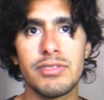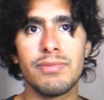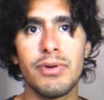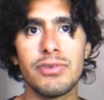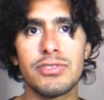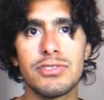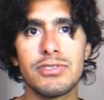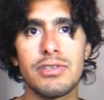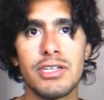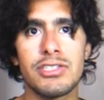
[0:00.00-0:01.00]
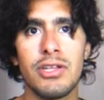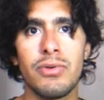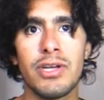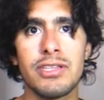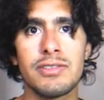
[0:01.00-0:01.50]
in posts. Actually, we
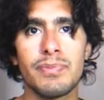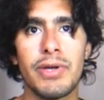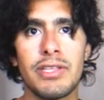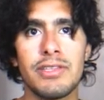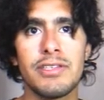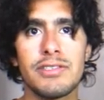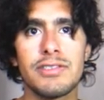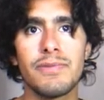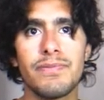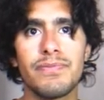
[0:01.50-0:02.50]
can expand this.